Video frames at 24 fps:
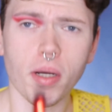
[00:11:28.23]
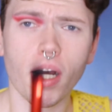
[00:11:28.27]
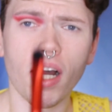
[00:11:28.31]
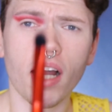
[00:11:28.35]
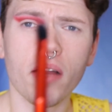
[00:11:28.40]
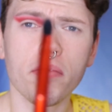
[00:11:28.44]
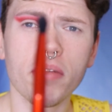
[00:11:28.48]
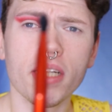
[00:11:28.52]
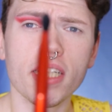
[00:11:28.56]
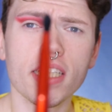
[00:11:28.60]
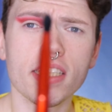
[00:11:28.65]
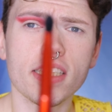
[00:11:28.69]
I'm
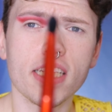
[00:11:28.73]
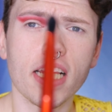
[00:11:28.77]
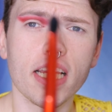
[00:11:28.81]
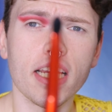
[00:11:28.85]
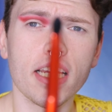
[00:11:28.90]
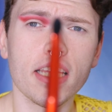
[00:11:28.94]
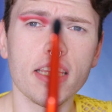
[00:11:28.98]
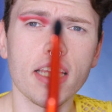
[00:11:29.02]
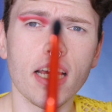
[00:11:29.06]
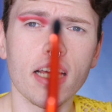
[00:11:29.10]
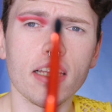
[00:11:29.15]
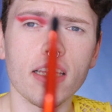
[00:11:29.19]
gonna take
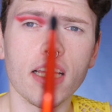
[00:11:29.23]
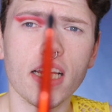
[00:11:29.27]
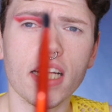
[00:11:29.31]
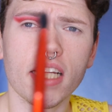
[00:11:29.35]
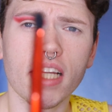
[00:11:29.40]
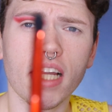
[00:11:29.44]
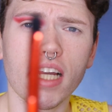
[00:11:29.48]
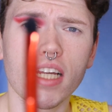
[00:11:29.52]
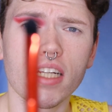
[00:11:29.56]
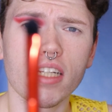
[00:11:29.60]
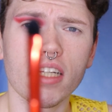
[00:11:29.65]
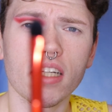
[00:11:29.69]
that like
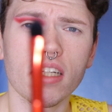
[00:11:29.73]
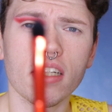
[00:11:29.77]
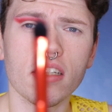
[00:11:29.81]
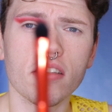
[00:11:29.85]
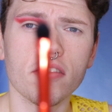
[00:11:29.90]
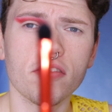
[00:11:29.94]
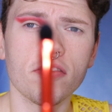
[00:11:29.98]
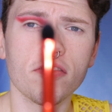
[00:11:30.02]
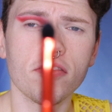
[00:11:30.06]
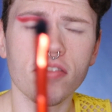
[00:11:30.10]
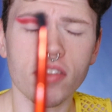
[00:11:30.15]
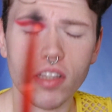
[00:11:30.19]
kind of
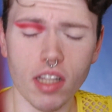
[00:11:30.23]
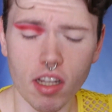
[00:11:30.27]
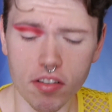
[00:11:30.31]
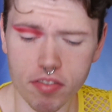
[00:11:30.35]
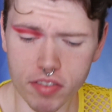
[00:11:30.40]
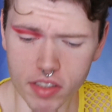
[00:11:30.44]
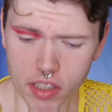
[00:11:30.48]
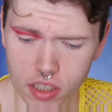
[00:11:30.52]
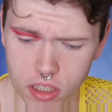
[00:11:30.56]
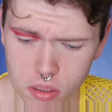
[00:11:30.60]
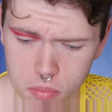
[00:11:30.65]
fluffier